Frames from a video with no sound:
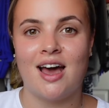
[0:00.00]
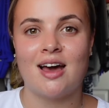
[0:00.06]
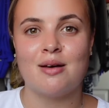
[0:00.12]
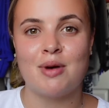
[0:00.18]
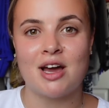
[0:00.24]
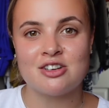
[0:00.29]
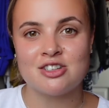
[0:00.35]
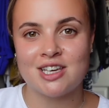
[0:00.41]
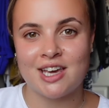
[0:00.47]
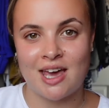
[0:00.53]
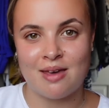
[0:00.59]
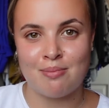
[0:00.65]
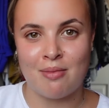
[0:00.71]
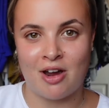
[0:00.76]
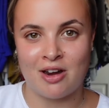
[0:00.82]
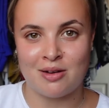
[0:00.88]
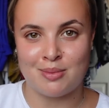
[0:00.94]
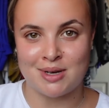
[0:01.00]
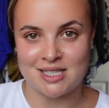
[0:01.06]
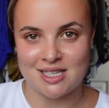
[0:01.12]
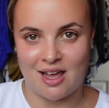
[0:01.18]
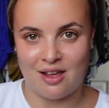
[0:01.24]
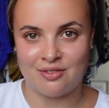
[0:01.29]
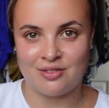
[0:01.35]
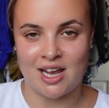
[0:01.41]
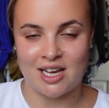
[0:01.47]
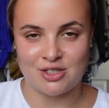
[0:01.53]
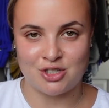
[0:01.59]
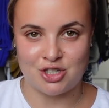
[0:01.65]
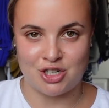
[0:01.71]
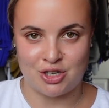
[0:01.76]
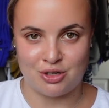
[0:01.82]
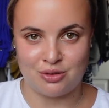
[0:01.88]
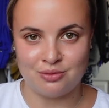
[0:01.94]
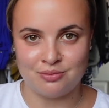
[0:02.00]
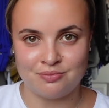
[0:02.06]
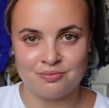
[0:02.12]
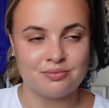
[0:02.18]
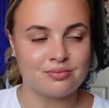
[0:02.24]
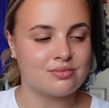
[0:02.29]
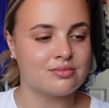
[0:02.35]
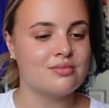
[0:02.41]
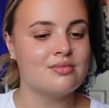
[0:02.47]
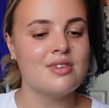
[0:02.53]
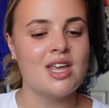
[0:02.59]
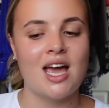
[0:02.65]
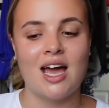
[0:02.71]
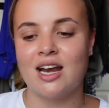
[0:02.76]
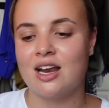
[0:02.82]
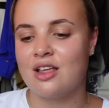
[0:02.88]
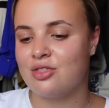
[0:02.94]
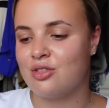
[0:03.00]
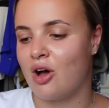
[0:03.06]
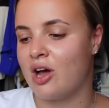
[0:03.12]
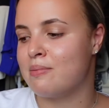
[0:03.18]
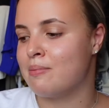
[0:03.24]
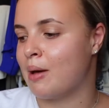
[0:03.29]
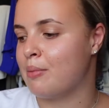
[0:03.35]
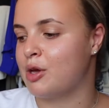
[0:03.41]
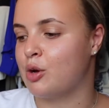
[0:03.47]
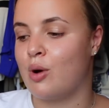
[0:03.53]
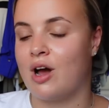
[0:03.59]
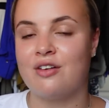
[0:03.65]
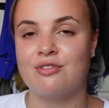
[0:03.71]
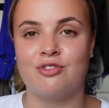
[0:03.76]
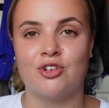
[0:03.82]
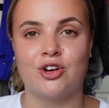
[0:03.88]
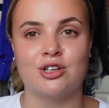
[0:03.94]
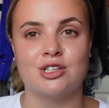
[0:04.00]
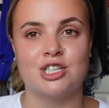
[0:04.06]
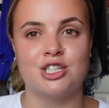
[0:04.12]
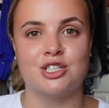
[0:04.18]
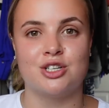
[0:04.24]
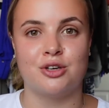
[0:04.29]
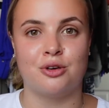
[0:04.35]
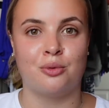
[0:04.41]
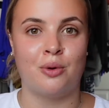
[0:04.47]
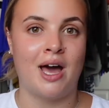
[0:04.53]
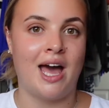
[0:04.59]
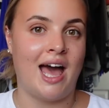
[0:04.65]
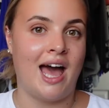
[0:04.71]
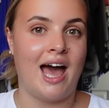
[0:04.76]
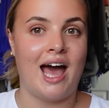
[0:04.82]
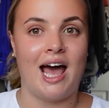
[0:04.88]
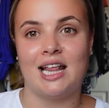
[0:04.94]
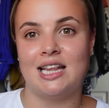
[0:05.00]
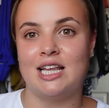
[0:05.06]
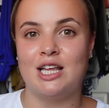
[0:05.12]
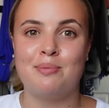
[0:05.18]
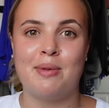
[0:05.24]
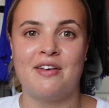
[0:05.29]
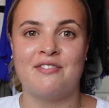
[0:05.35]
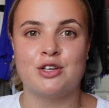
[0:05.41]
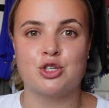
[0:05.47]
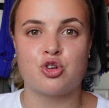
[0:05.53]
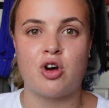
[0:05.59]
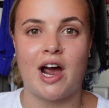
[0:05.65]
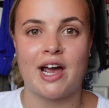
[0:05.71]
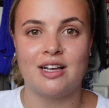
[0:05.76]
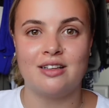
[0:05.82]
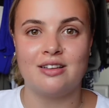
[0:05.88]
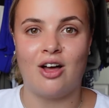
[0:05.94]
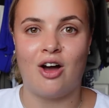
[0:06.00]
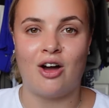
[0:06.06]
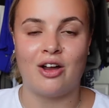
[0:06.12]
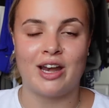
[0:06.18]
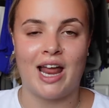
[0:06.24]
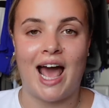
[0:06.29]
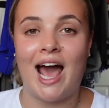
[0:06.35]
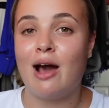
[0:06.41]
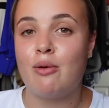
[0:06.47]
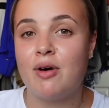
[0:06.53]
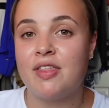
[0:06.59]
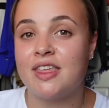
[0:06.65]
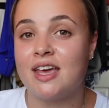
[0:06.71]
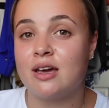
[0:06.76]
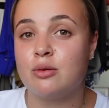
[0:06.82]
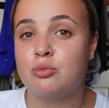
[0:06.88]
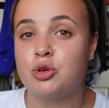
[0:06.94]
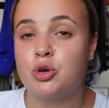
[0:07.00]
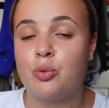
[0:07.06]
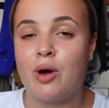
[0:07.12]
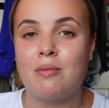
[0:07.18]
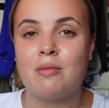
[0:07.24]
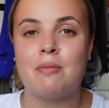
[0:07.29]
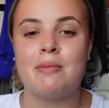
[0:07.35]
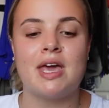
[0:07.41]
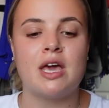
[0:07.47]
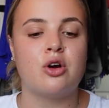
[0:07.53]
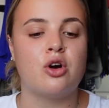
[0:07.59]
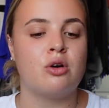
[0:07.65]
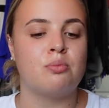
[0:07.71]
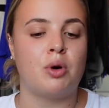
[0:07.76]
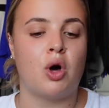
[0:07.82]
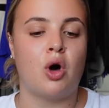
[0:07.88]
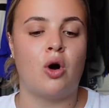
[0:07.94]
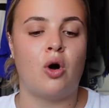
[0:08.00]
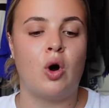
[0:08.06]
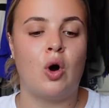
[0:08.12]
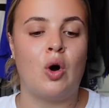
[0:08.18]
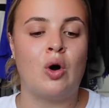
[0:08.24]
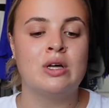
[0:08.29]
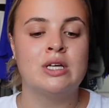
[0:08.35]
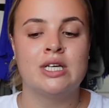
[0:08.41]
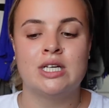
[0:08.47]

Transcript: I'm actually getting married myself next June and I thought it might be quite fun to do a little bit of a trial on how I think I'm going to wear my makeup or